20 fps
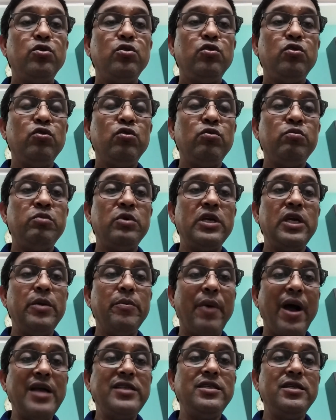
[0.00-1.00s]
to
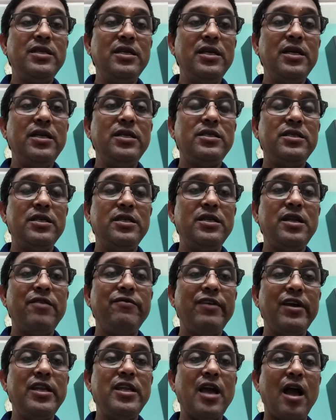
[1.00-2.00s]
imagine it in a
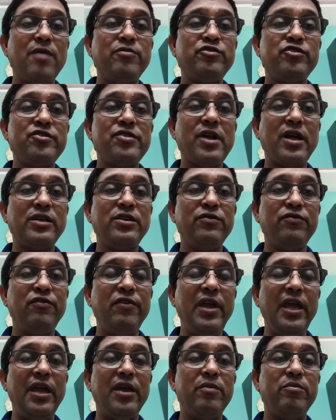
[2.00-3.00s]
very abstract
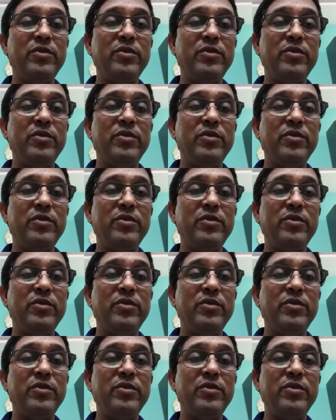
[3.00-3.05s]
way.